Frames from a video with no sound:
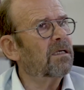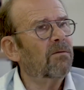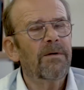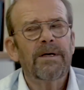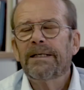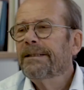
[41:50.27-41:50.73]

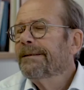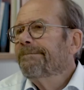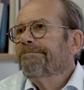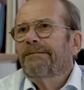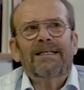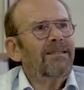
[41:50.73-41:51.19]
So
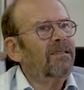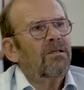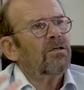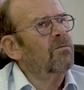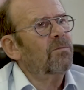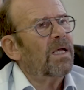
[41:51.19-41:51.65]

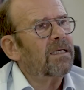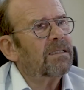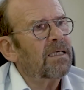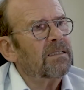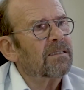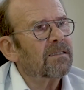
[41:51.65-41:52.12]
that doesn't
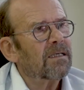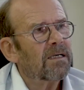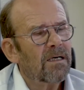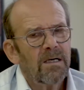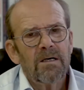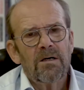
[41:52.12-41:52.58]
make
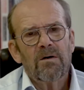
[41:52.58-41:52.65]
sense.